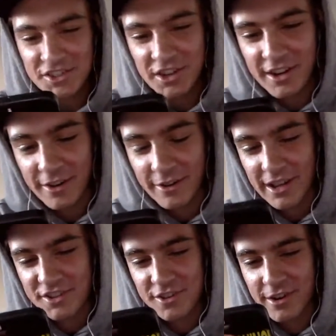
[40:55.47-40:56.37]
is Gino
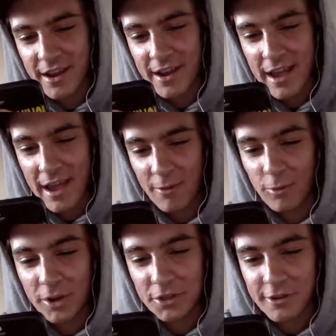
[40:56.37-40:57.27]
yesterday at
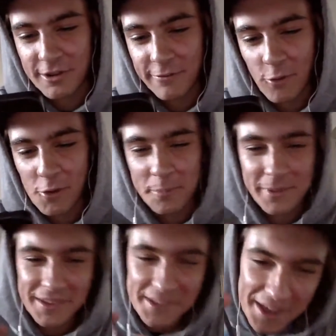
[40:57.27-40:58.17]
1:34
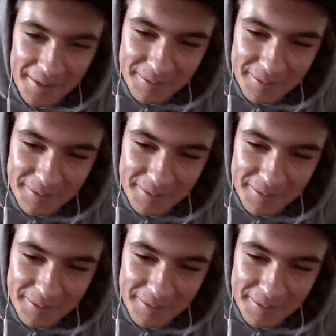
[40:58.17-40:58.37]
p.m.